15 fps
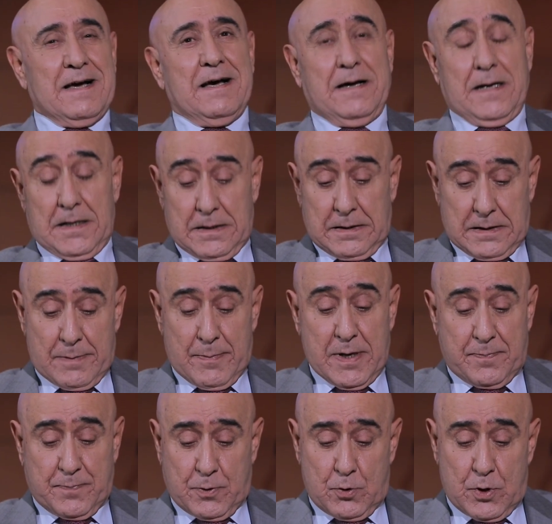uh, am I
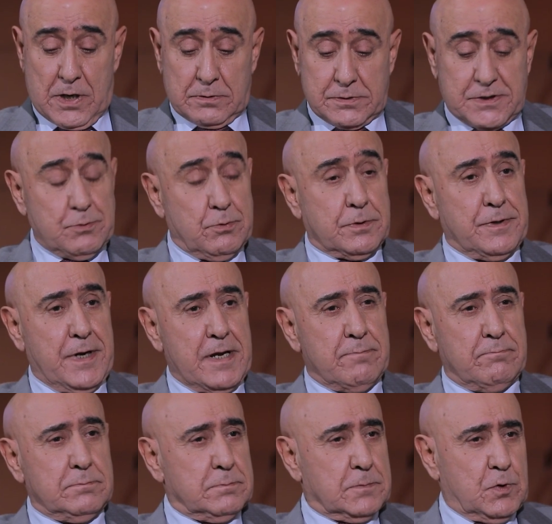pronounced your
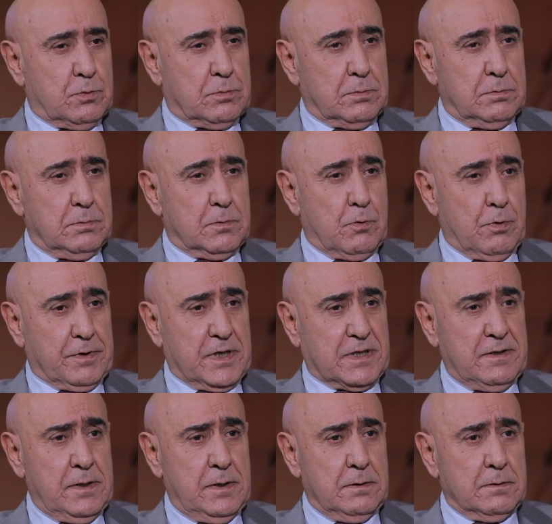name
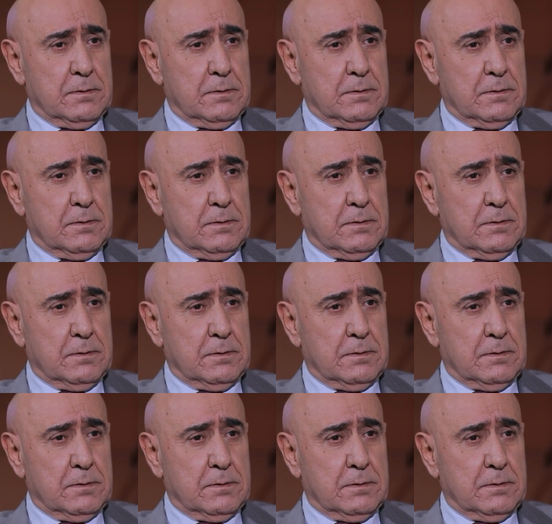correctly?